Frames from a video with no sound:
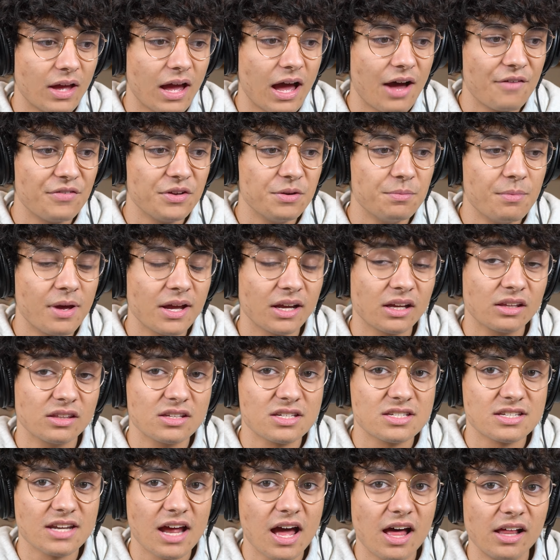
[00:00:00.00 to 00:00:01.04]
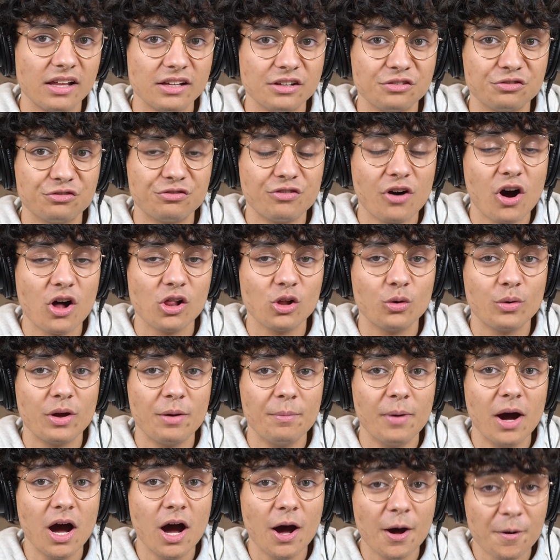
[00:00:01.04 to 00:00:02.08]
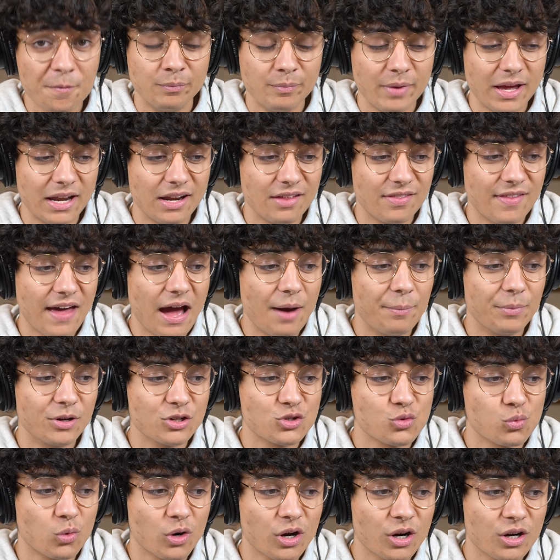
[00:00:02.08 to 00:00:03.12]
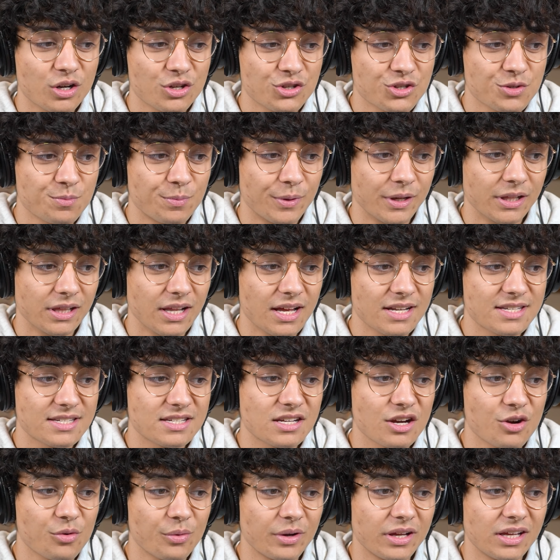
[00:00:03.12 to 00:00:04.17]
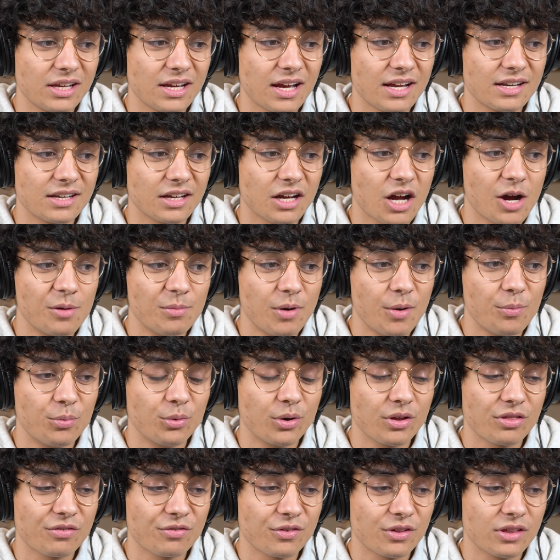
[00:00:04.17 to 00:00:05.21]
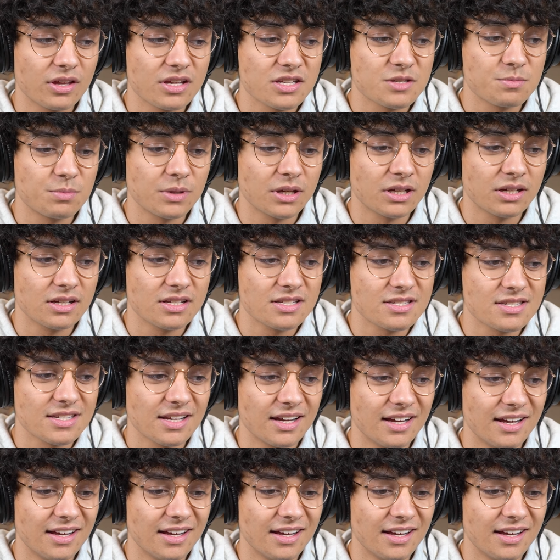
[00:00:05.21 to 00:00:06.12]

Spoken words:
having Megan Thee Stallion follow him up made it that much worse. But let's hear what he had to come up with for this, because